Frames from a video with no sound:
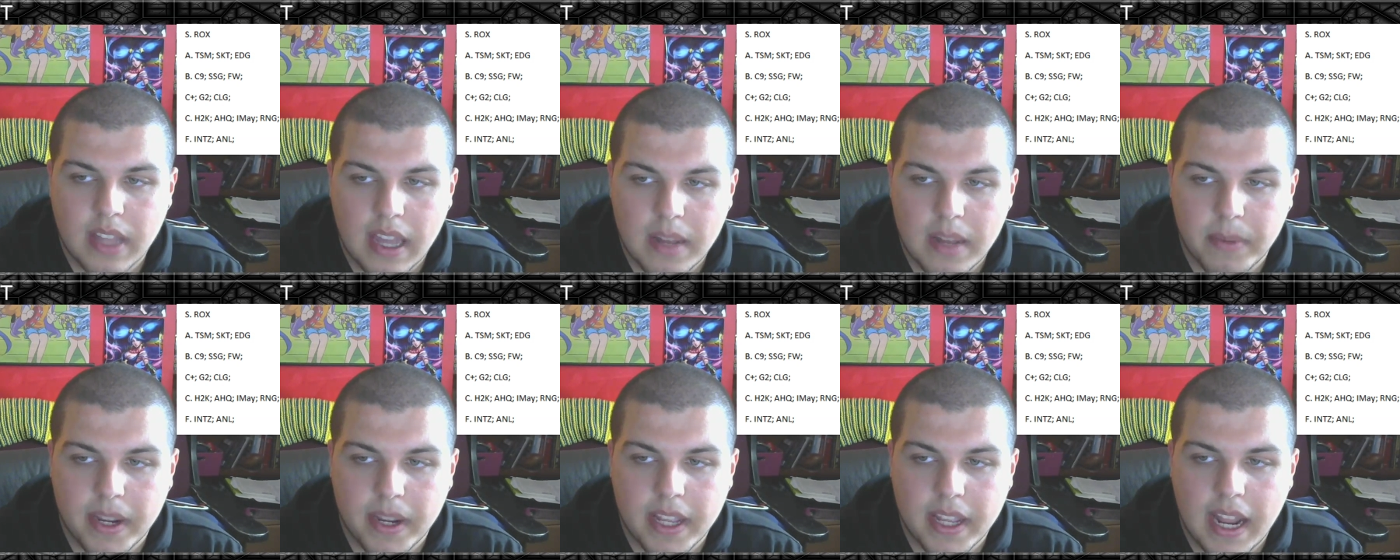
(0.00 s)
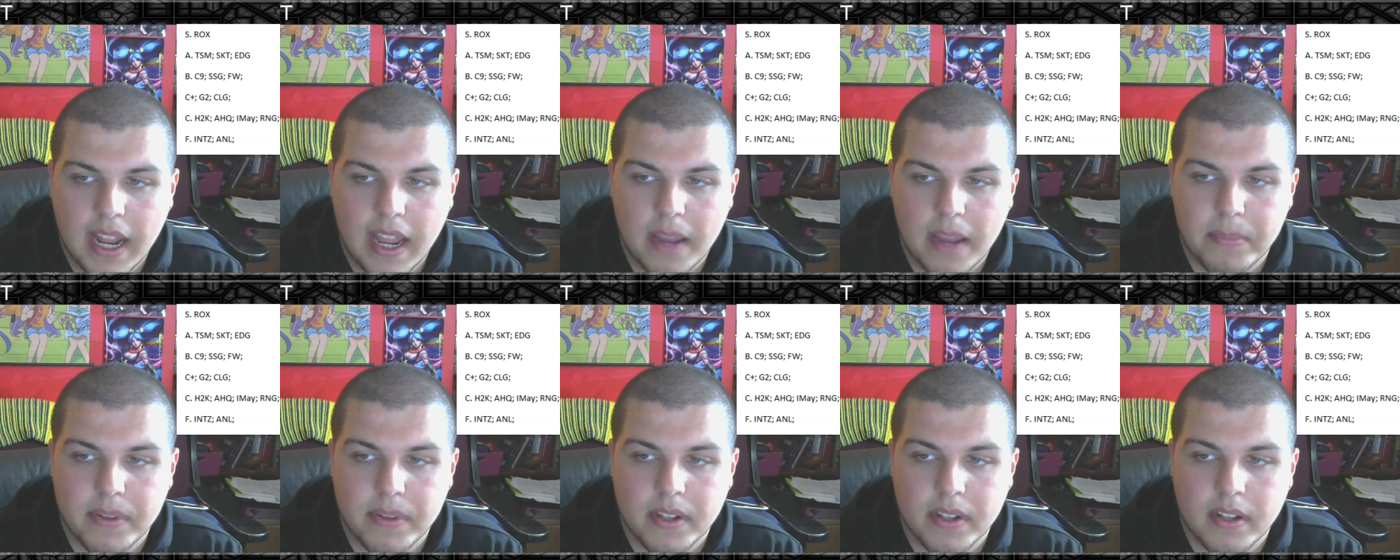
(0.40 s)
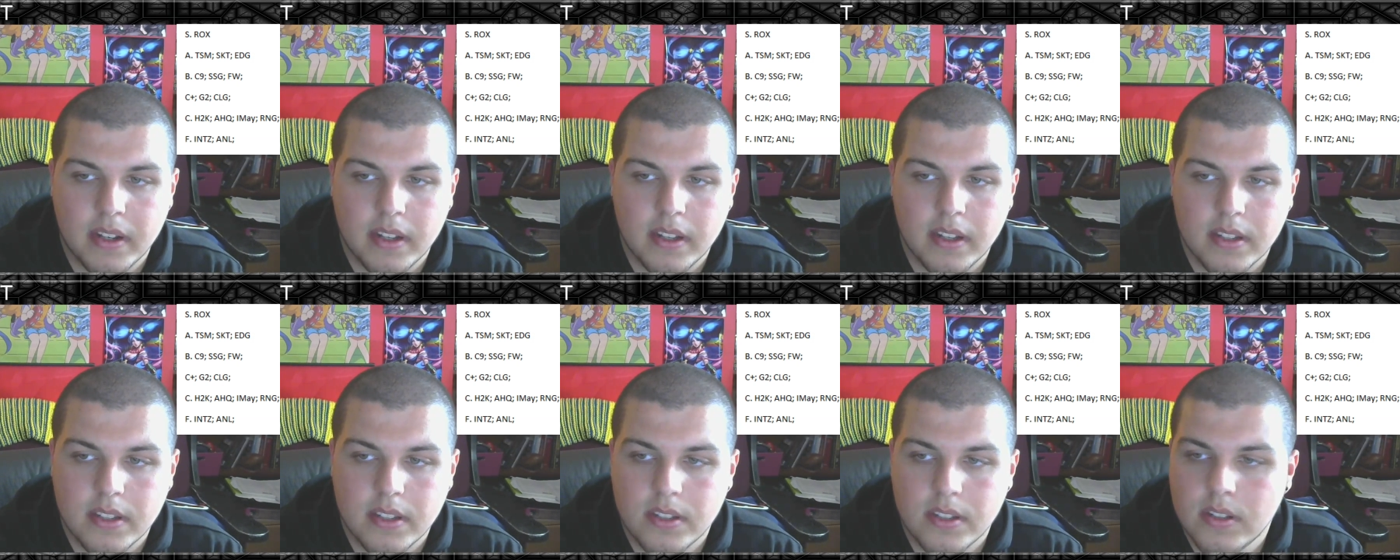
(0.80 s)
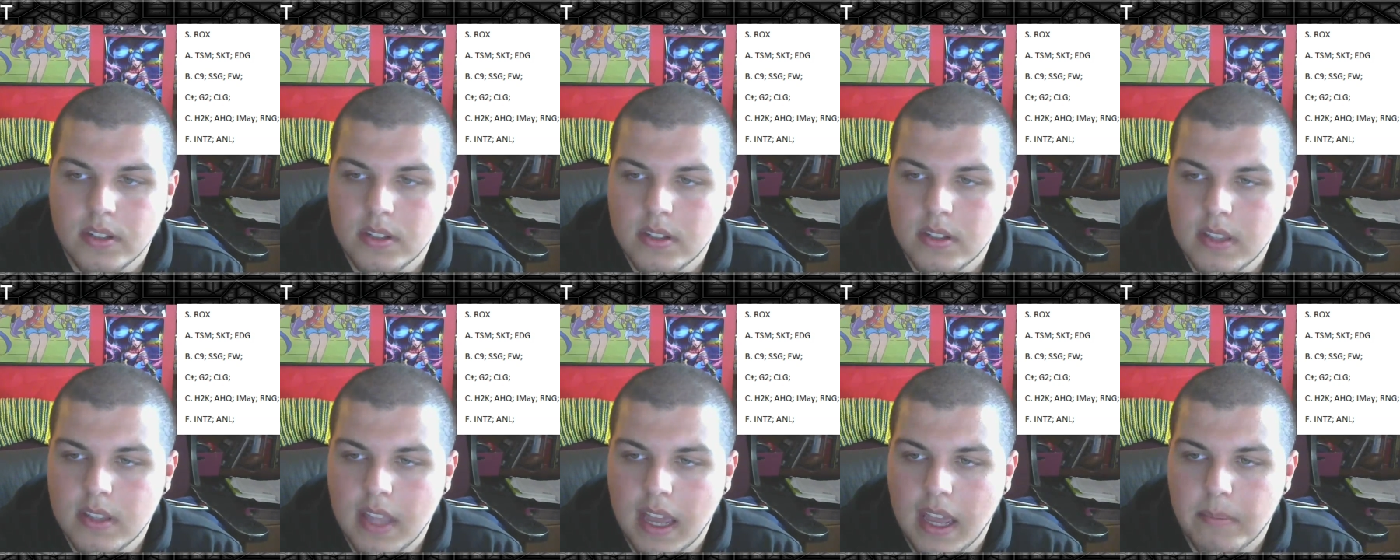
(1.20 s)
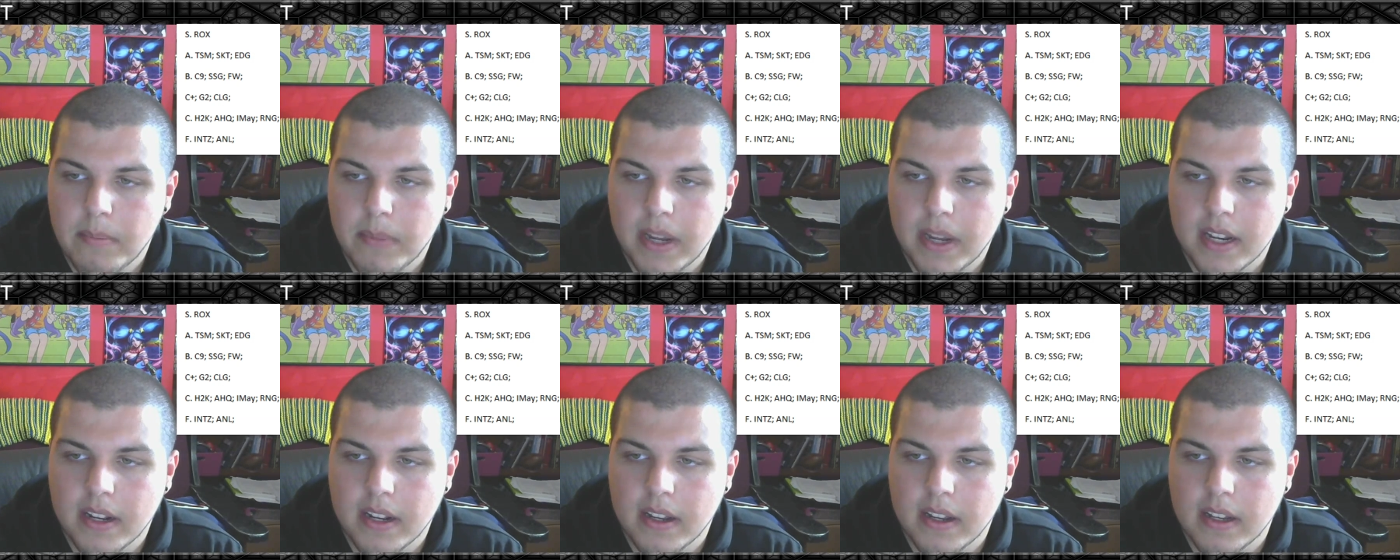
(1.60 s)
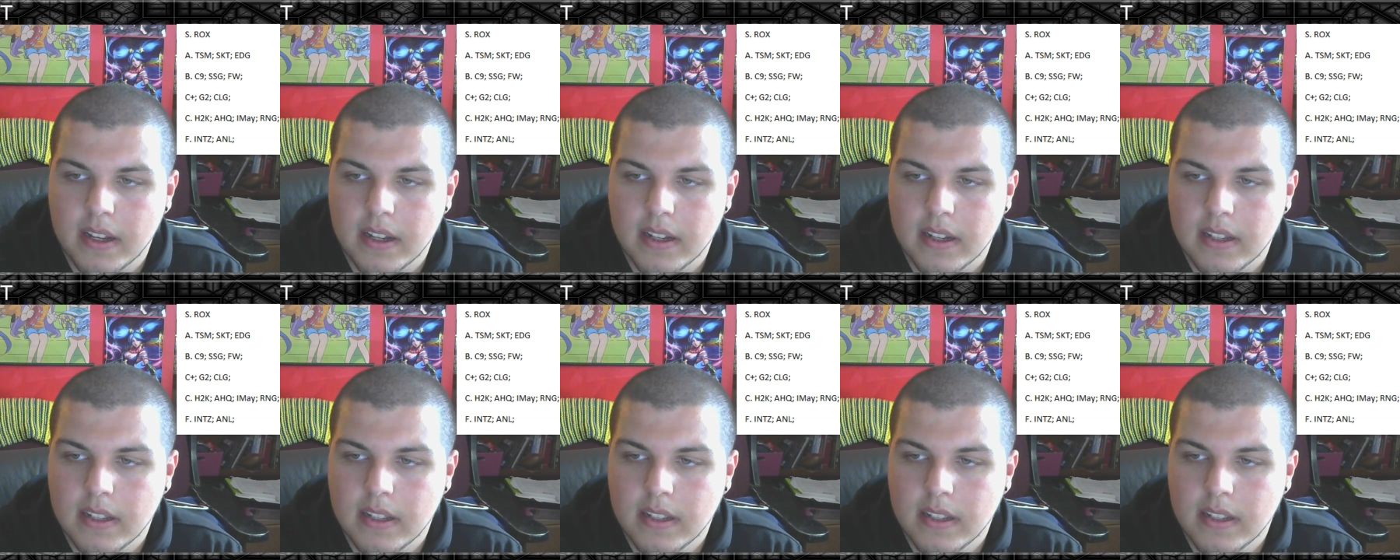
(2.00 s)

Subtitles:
that might happen. That might